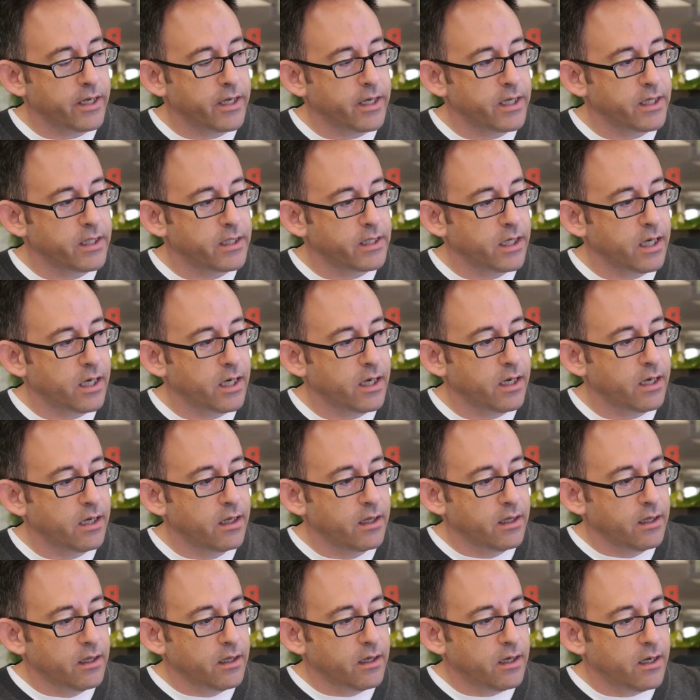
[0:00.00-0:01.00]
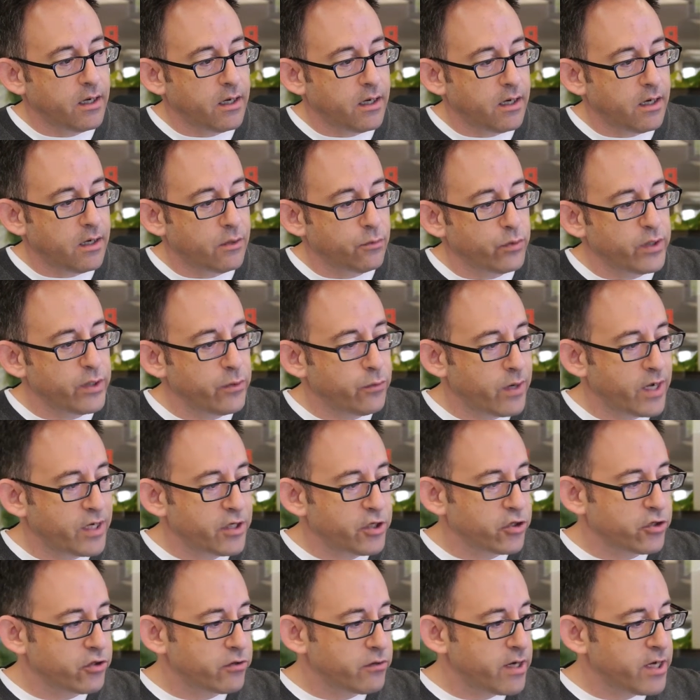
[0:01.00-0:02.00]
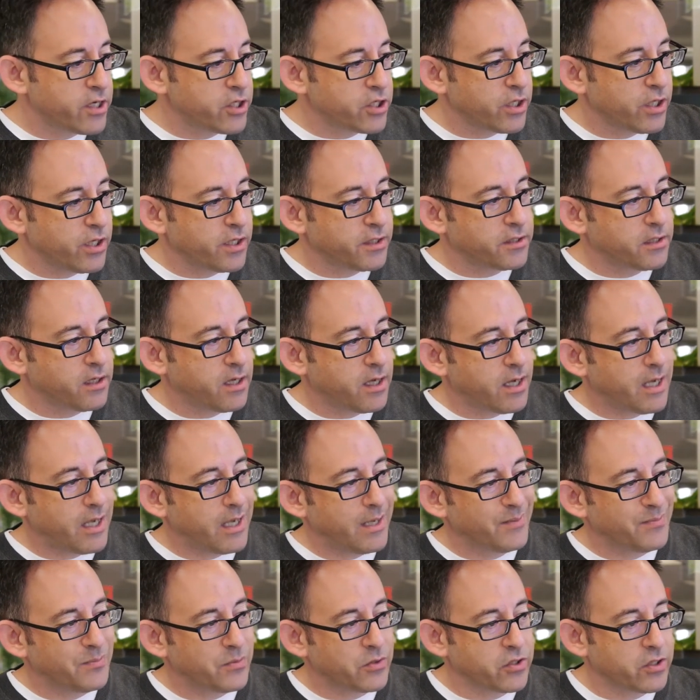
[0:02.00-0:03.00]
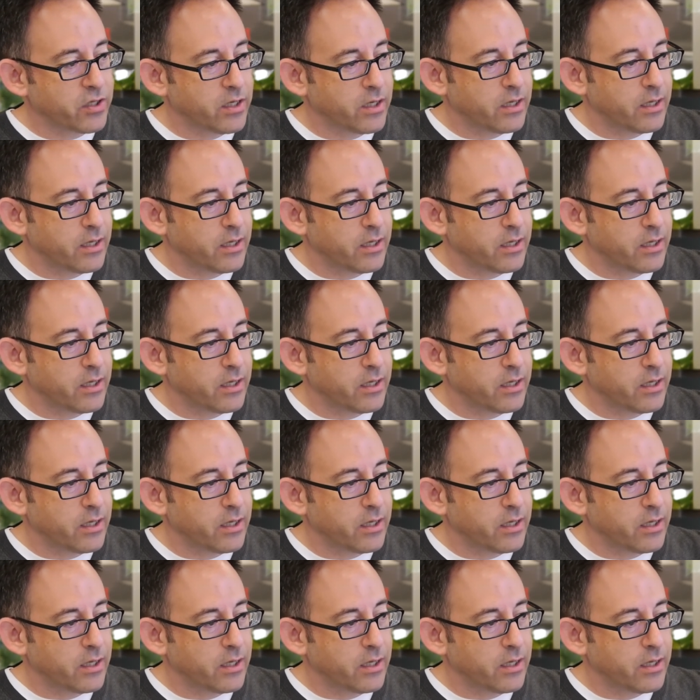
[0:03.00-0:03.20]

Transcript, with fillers: a uh, uh, re-registration at times.